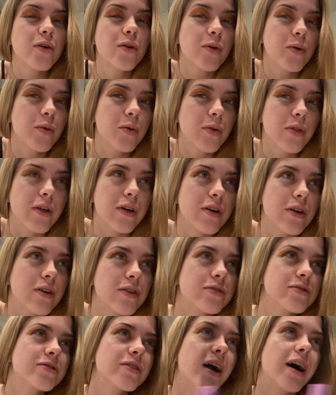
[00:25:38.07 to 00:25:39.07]
cool
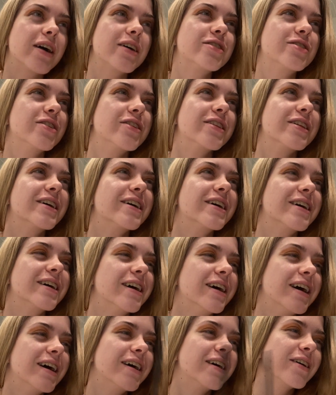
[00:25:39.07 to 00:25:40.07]
things actually
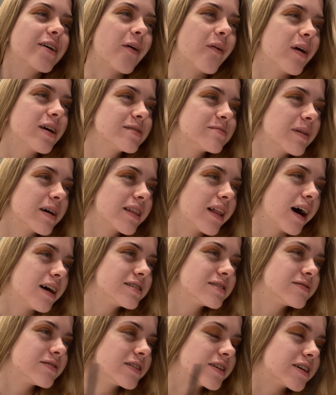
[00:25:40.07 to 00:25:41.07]
go watch my
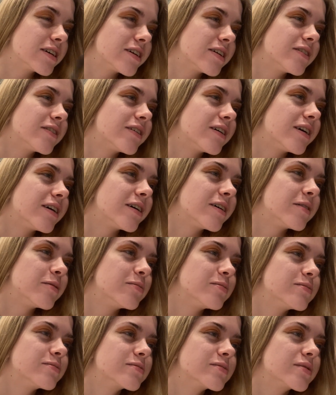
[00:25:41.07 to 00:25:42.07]
last video
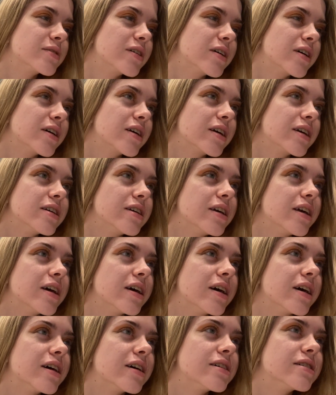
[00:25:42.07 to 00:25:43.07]
um
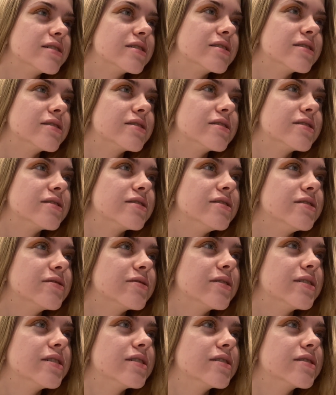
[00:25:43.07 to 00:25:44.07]
yeah
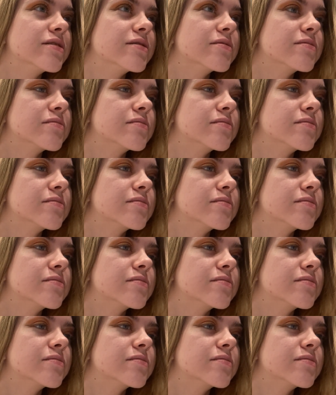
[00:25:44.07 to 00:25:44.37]
do it